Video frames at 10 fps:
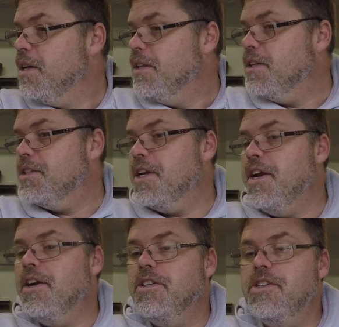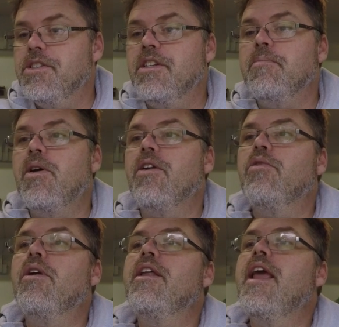This thing here is using about a
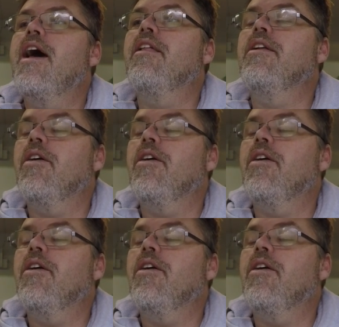20 gallon